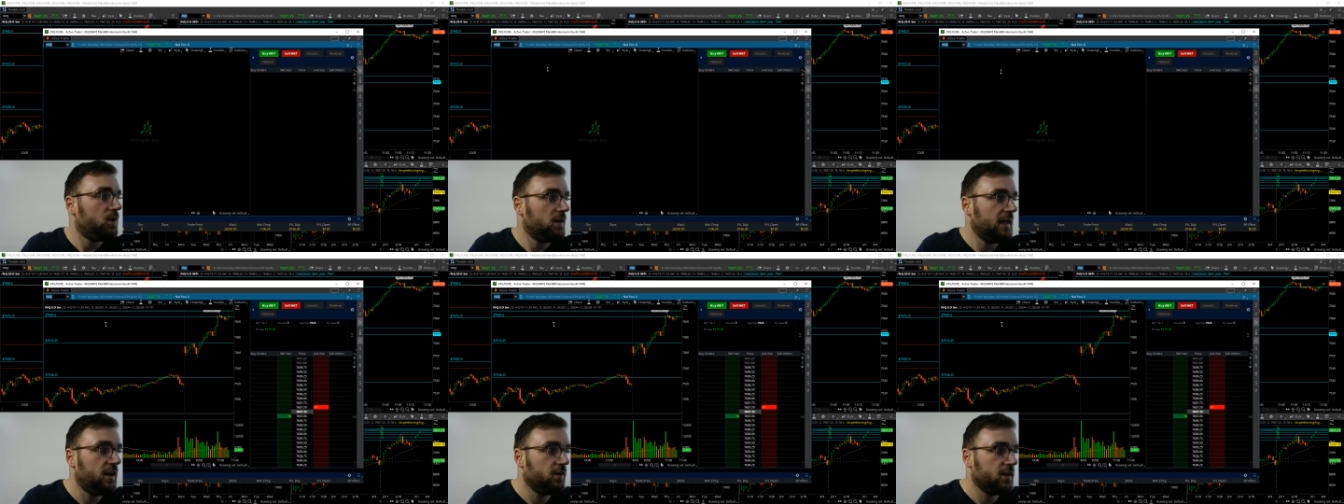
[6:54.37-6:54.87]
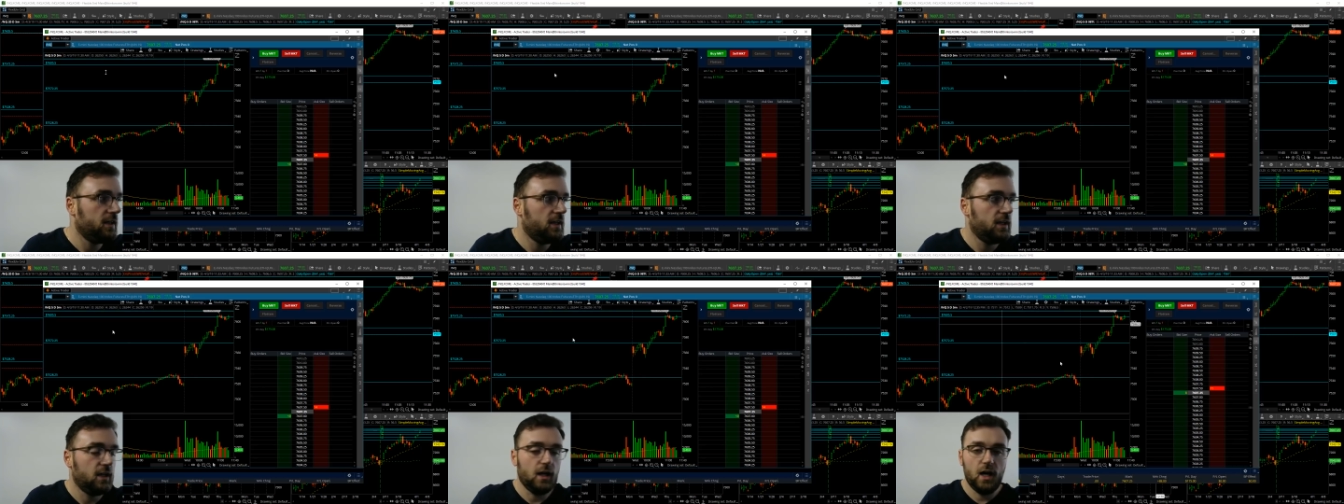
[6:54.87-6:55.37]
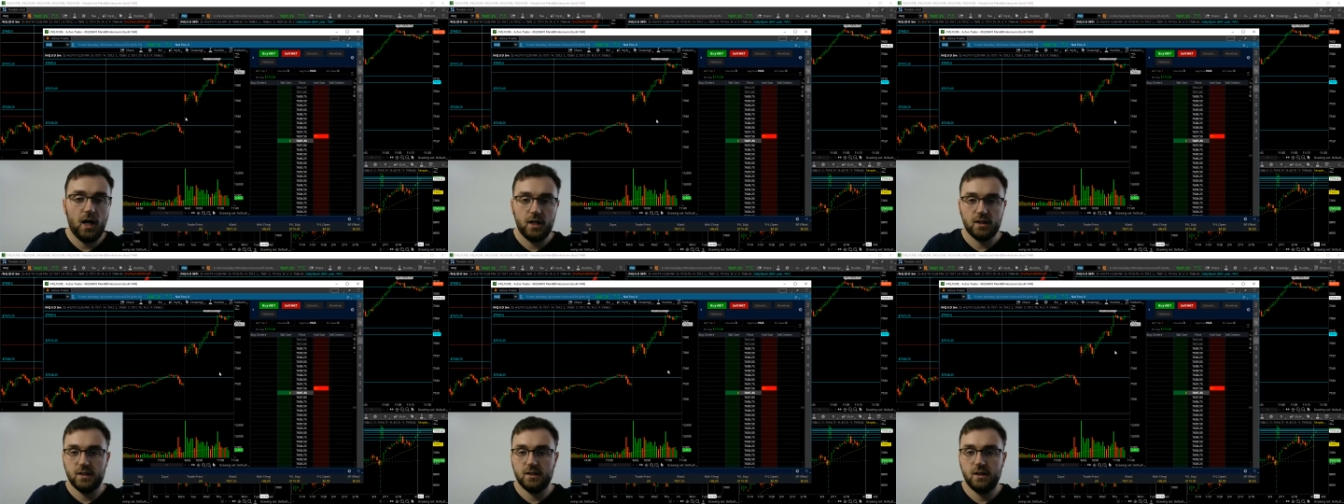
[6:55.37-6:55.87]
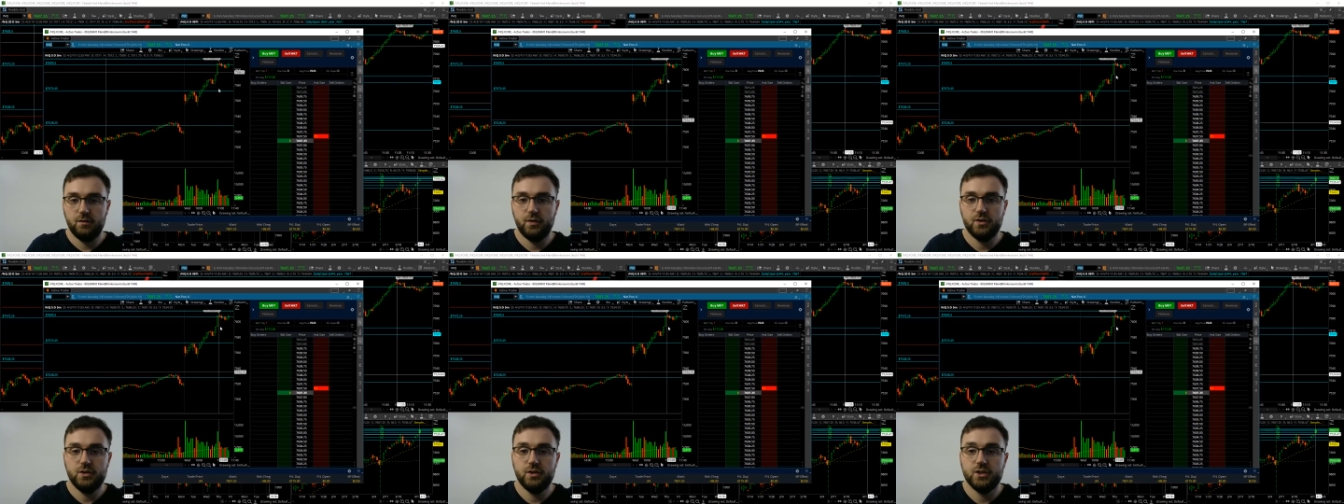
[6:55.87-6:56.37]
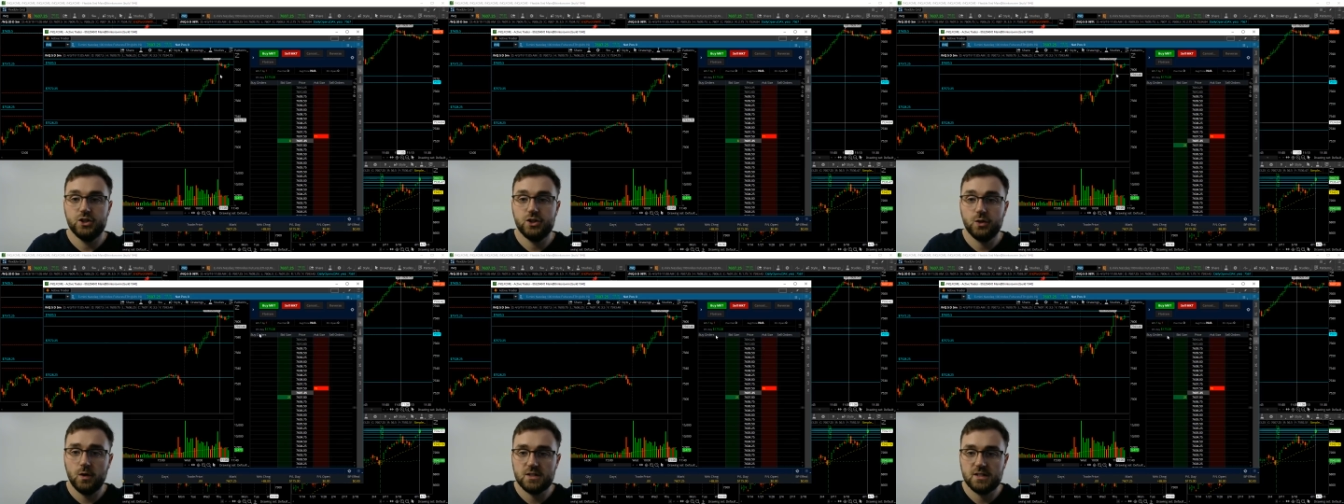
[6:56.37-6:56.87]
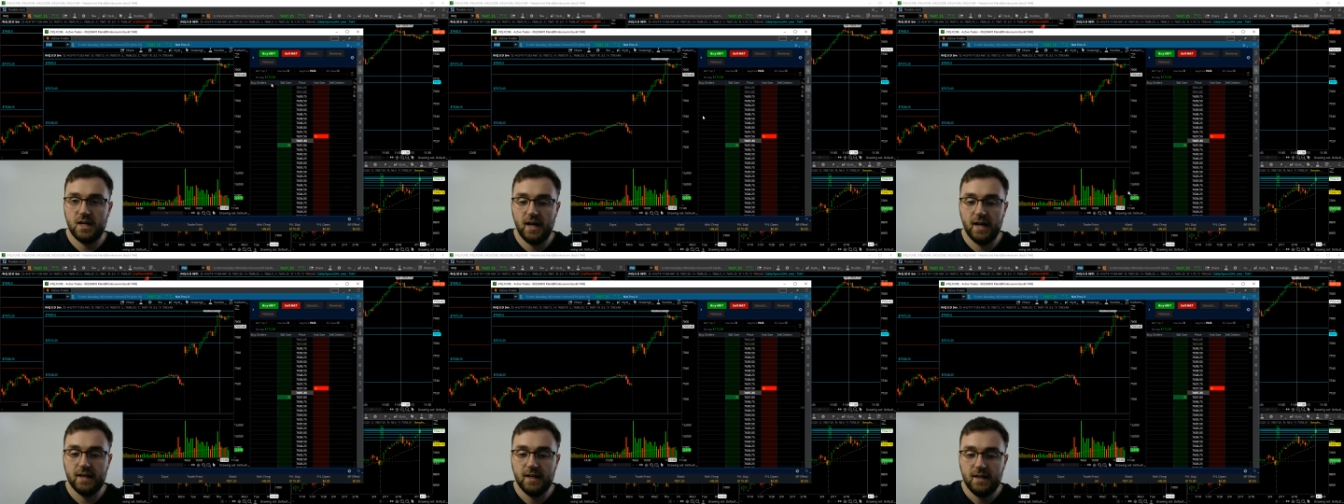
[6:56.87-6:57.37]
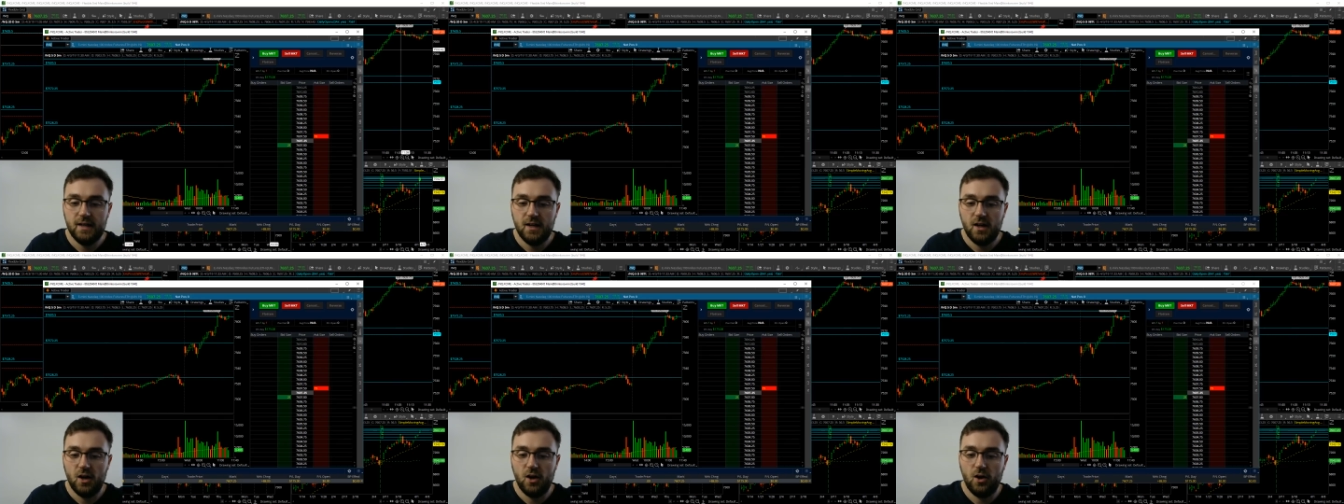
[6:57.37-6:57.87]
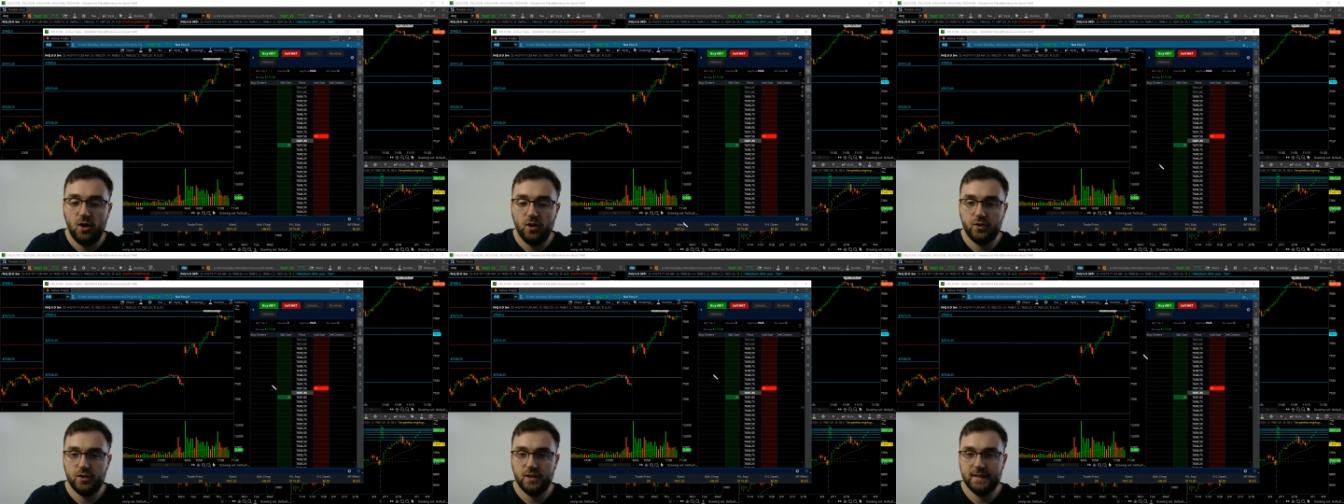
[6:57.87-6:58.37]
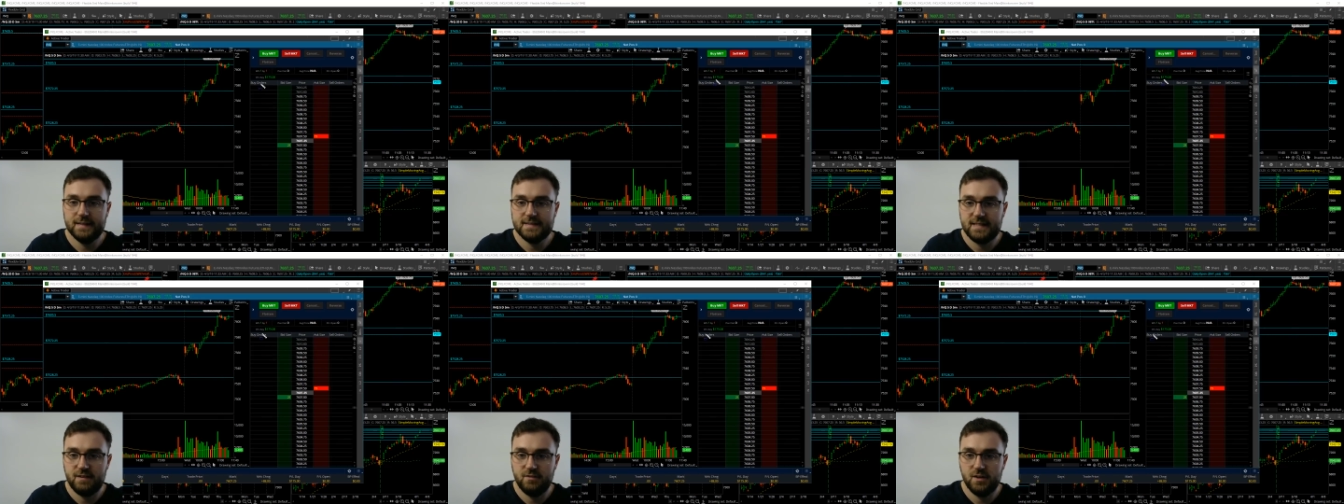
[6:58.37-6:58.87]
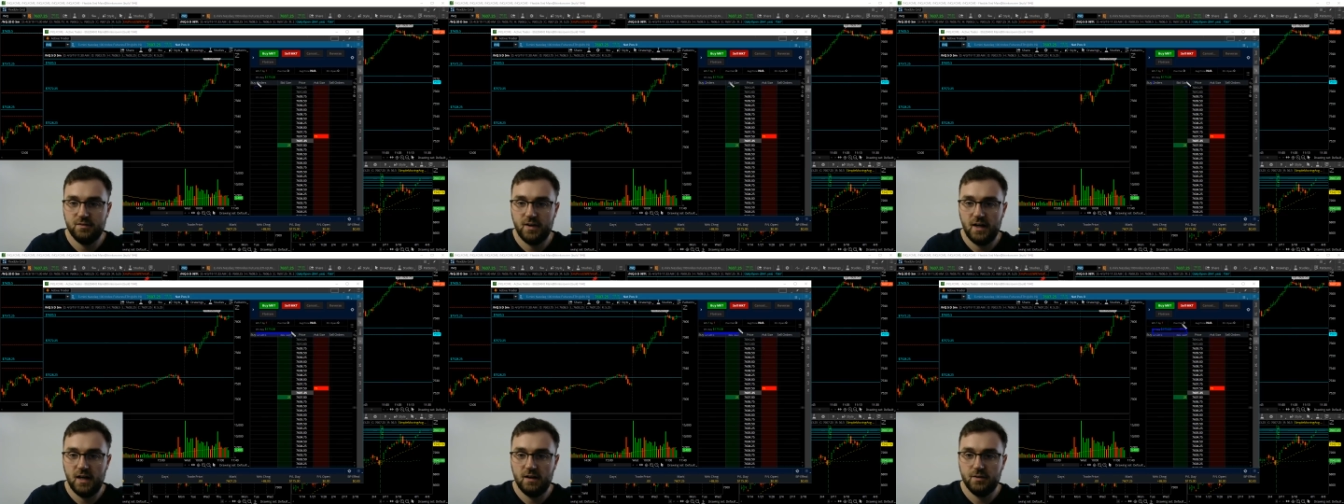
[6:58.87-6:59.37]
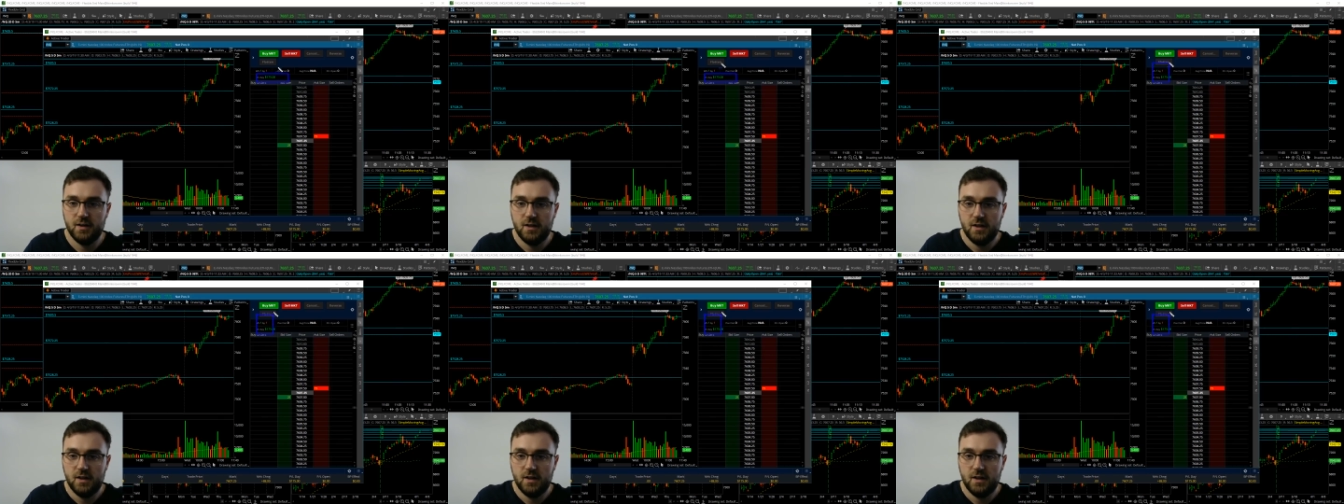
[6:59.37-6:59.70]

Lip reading: pull out, oddly enough, to the short side, $175